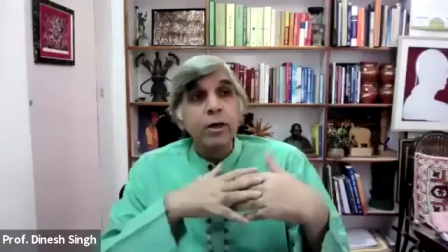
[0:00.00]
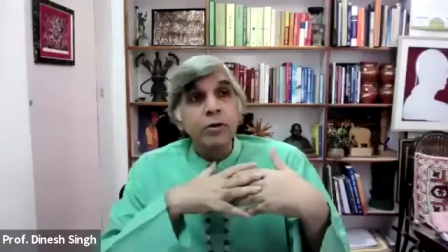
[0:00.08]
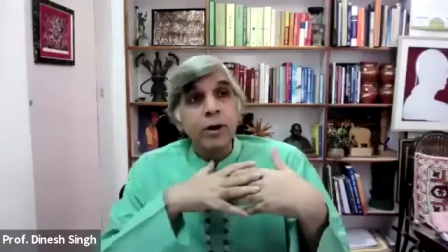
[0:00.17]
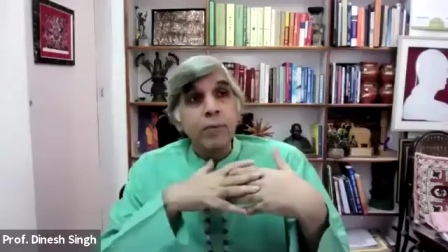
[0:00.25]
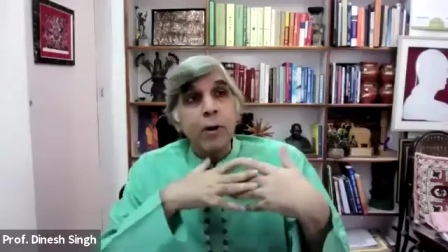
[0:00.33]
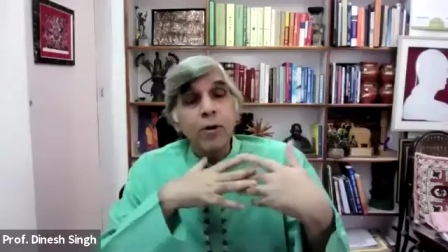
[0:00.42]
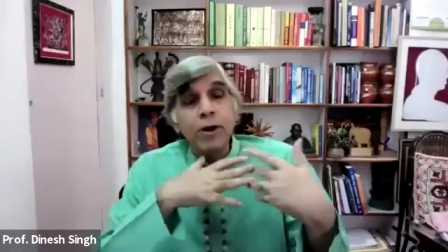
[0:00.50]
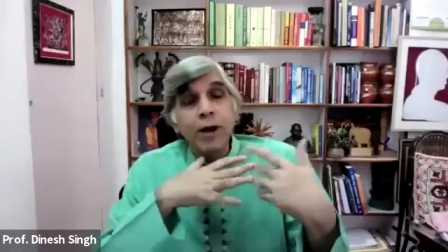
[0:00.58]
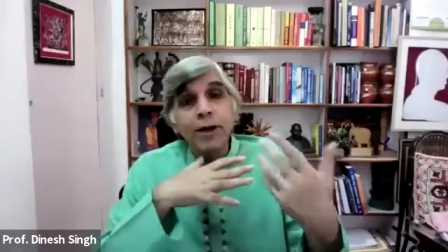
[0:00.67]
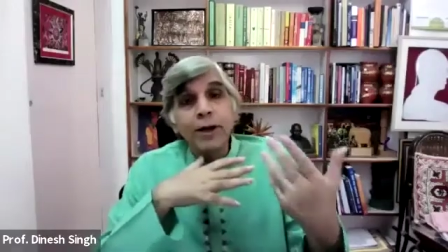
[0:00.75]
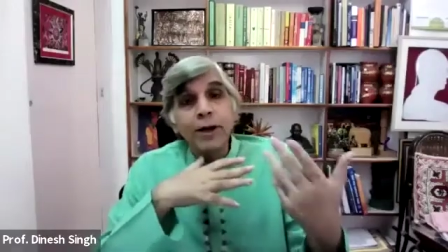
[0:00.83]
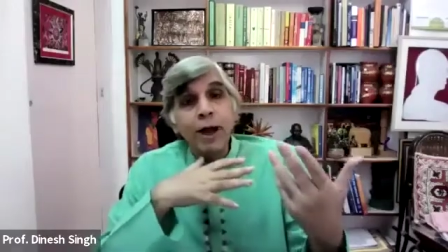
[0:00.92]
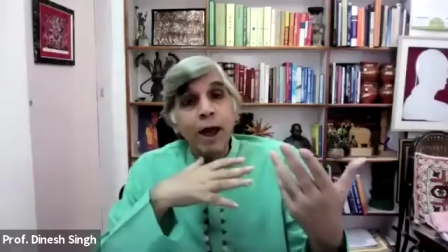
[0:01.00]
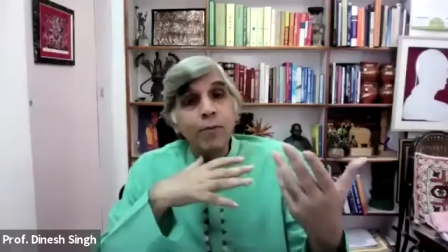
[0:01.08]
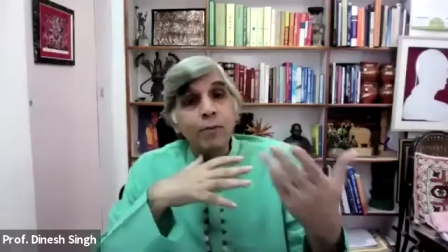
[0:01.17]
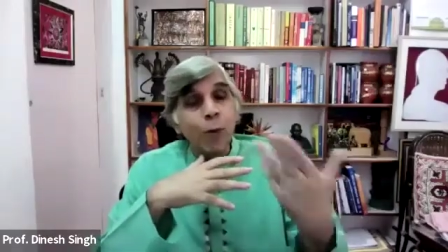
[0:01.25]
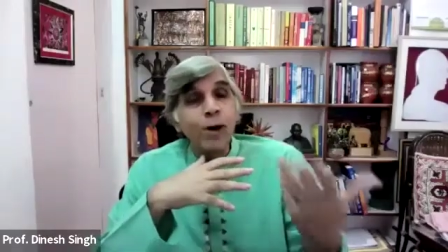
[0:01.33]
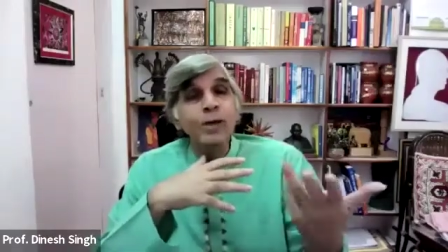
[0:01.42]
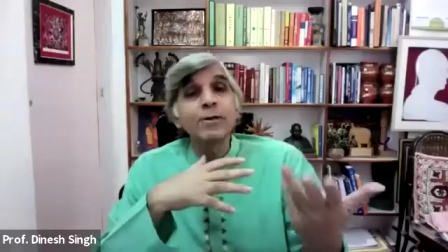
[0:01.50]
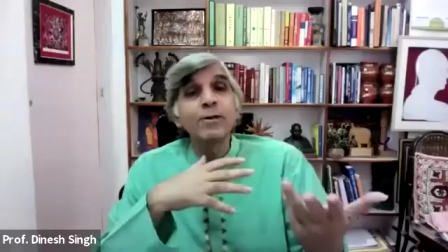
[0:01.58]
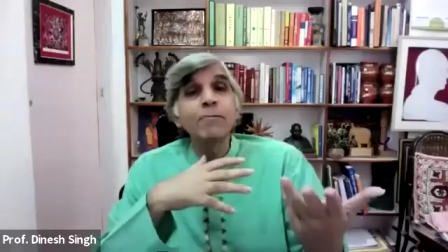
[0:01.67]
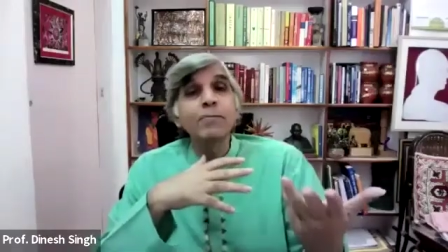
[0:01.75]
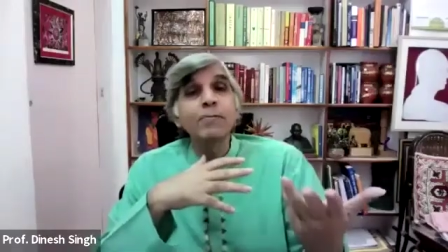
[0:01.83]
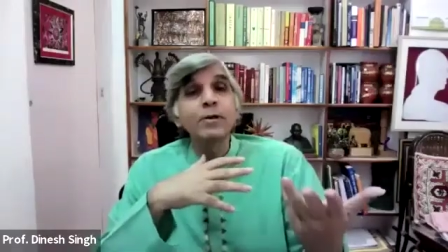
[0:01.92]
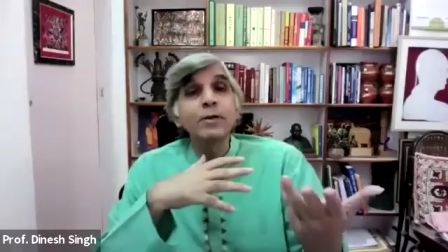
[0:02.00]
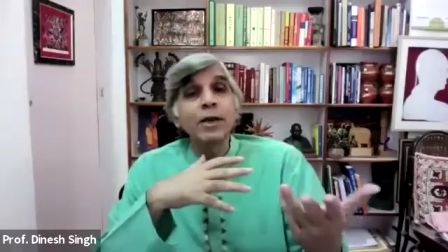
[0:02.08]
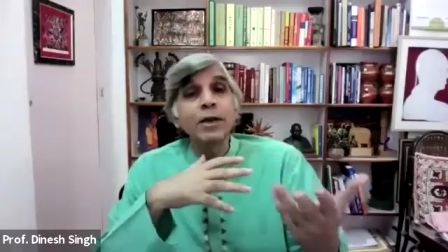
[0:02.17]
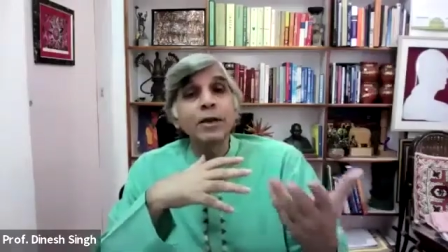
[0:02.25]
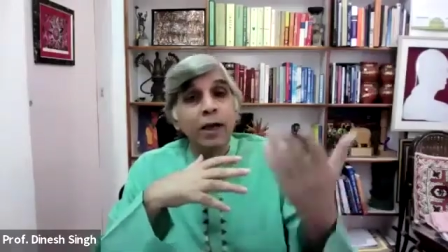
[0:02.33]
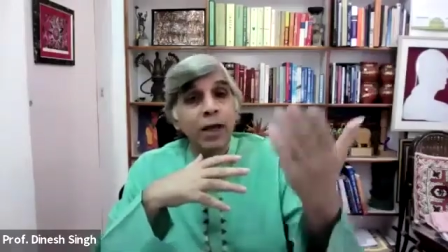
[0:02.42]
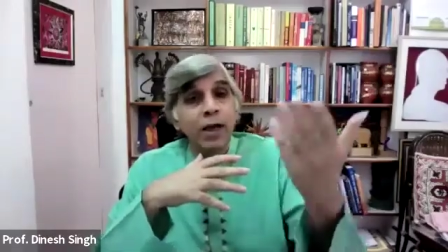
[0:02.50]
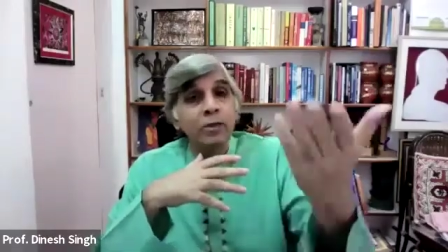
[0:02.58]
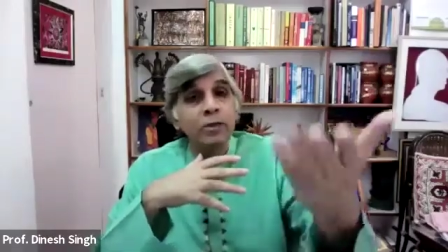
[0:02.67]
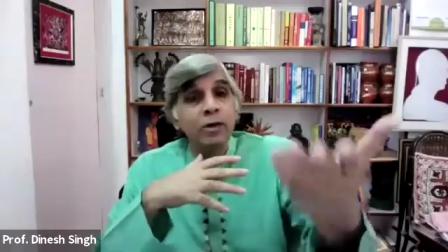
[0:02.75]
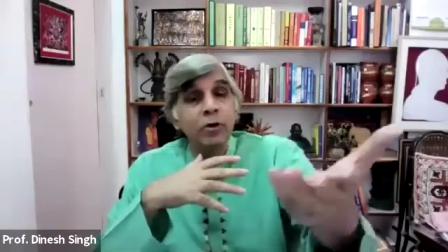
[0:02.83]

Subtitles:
about 99 point some percent against the